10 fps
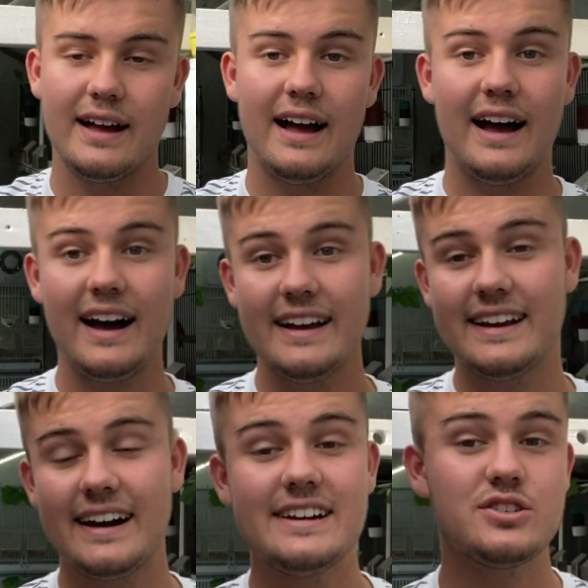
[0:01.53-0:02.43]
Hi
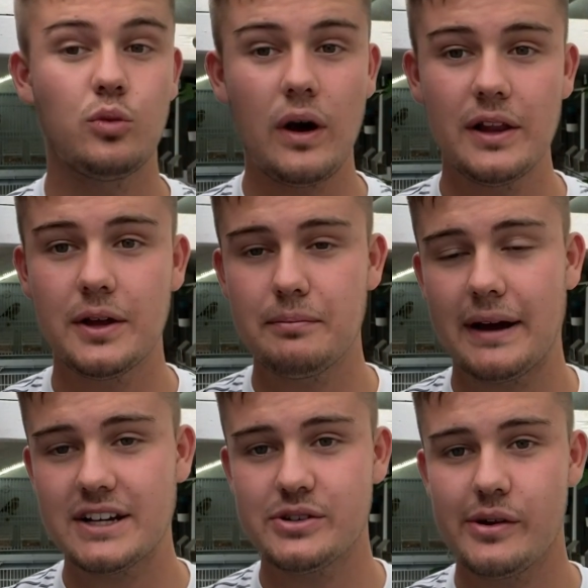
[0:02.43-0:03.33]
guys, welcome
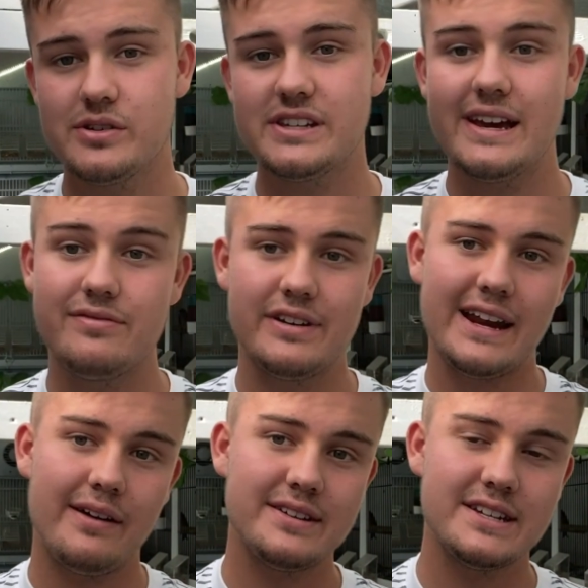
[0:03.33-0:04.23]
back to OC Aviary.
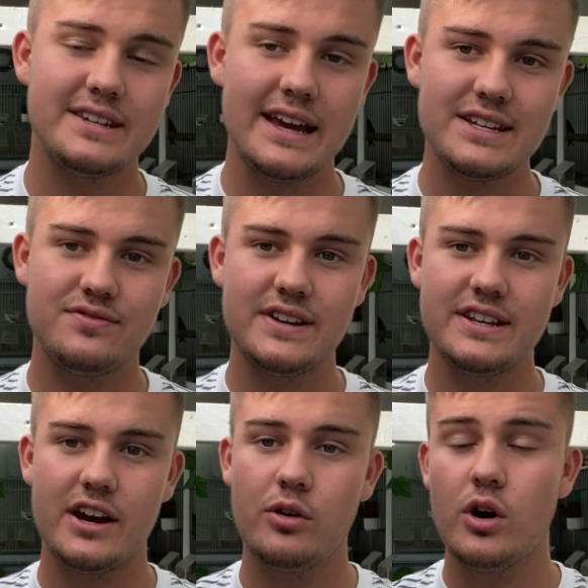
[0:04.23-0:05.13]
Now in today's
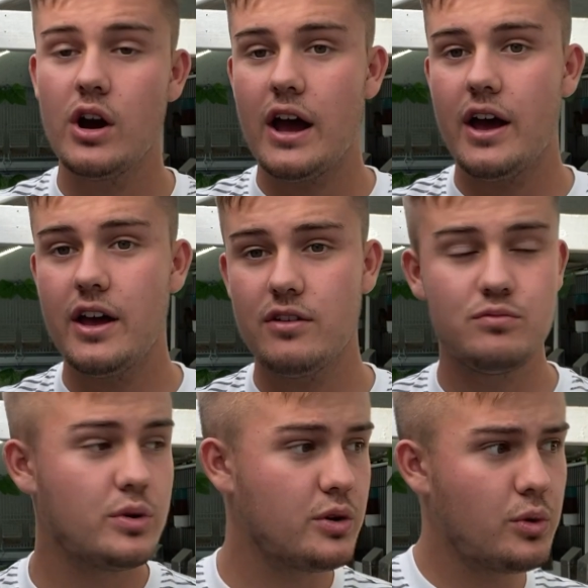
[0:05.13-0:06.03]
video we're
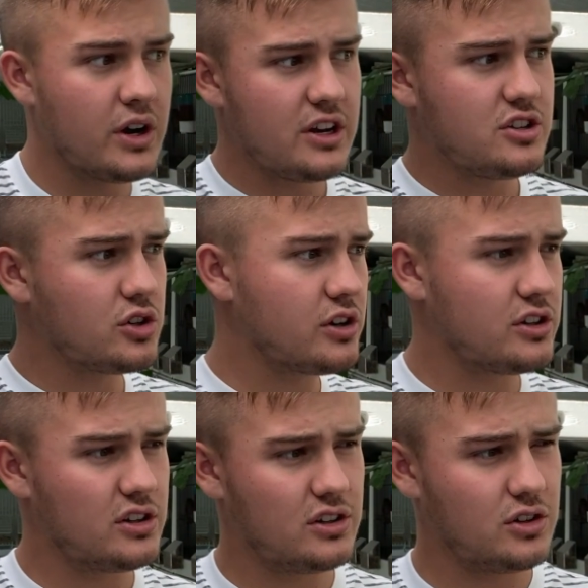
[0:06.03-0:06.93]
going to
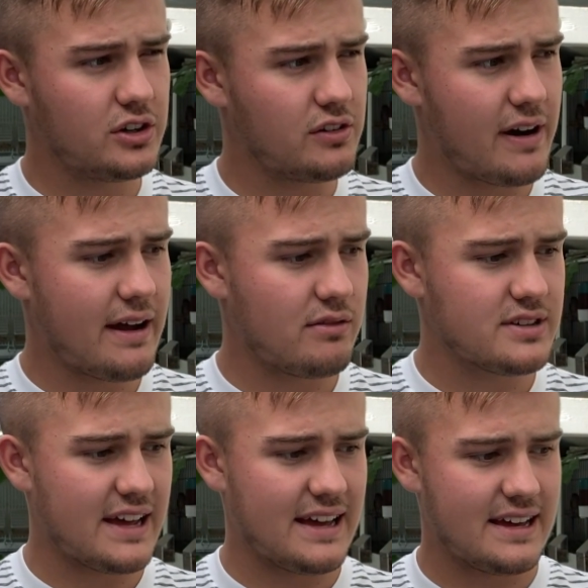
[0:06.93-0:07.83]
look around
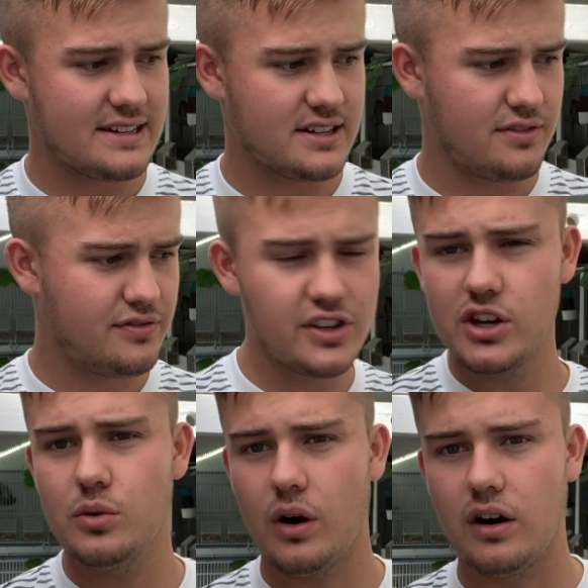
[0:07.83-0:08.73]
at a
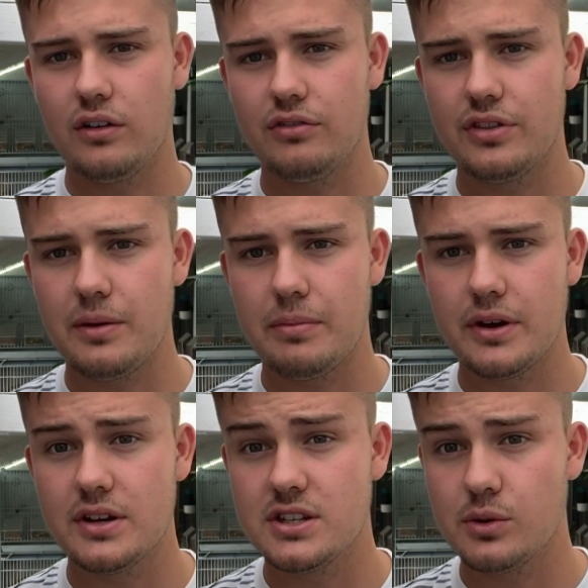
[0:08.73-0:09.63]
few of the
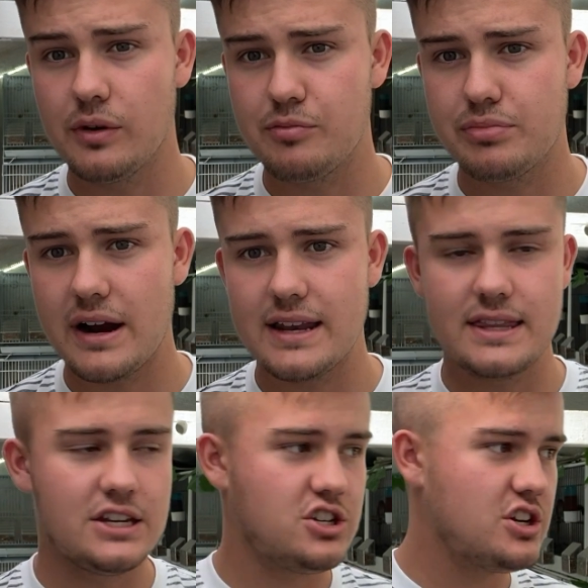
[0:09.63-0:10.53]
birds that we've bred
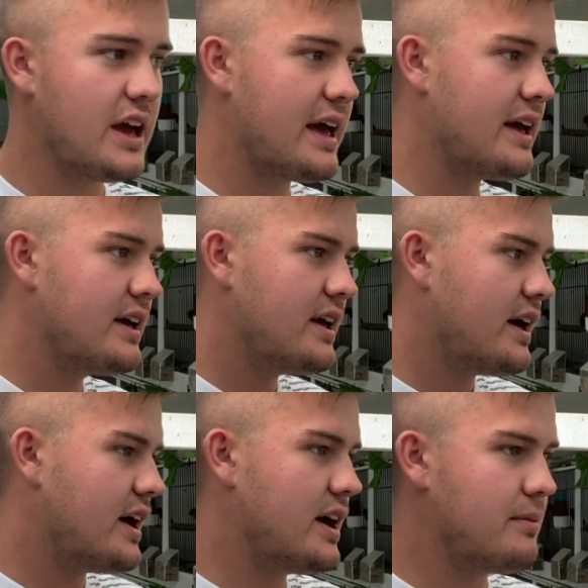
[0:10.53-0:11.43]
this year
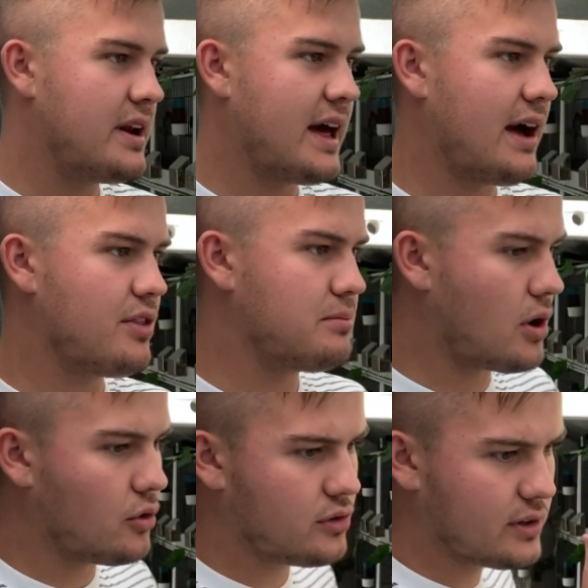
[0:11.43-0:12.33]
and how the
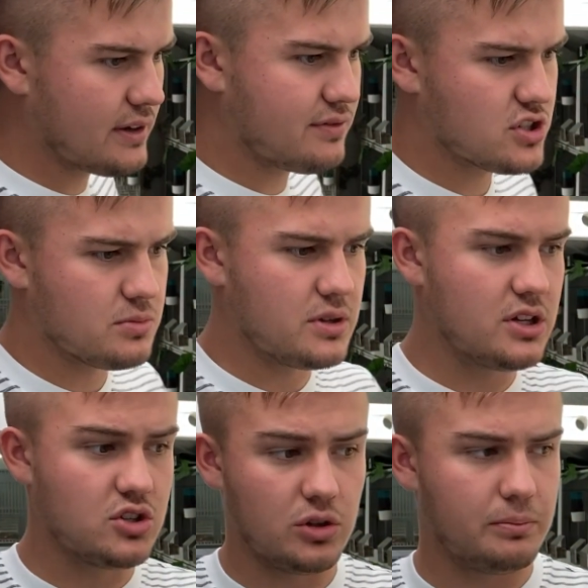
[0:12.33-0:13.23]
molt's looking for some of the
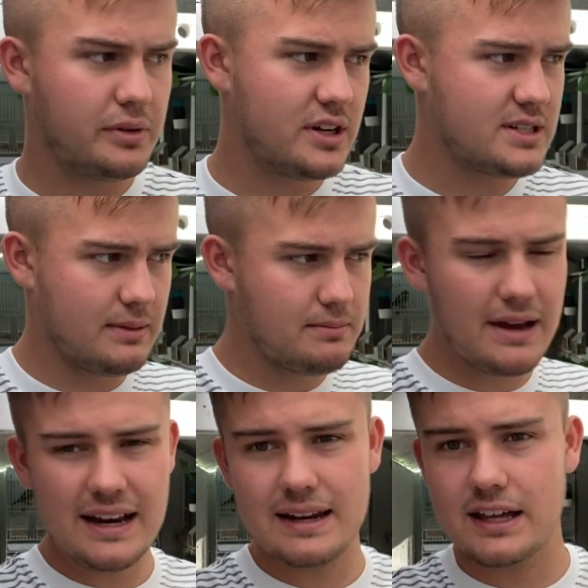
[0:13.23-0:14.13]
adult birds. I mean,
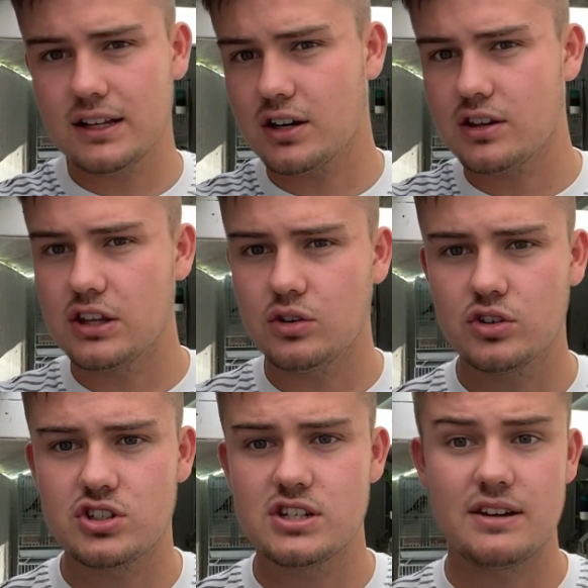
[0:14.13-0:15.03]
mainly a lot of the
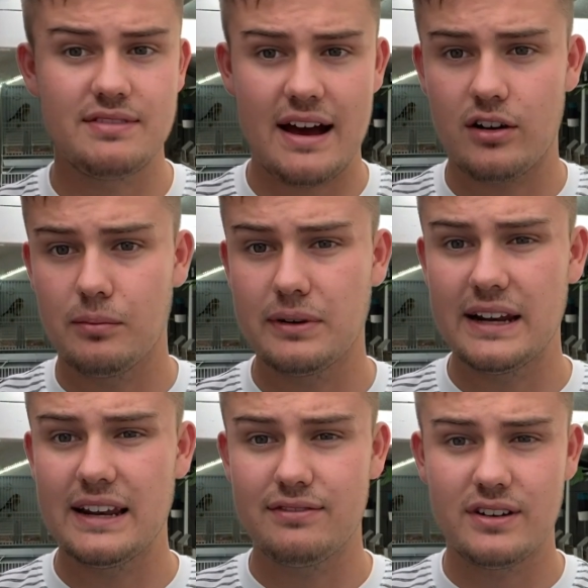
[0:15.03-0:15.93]
youngsters have now
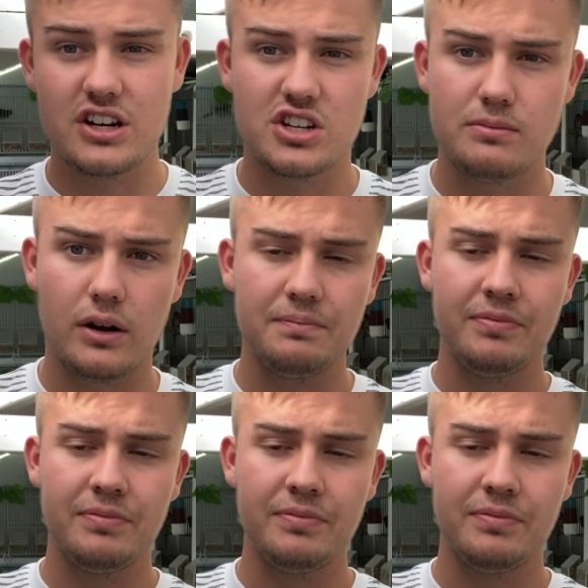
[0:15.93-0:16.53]
completely finished the molt,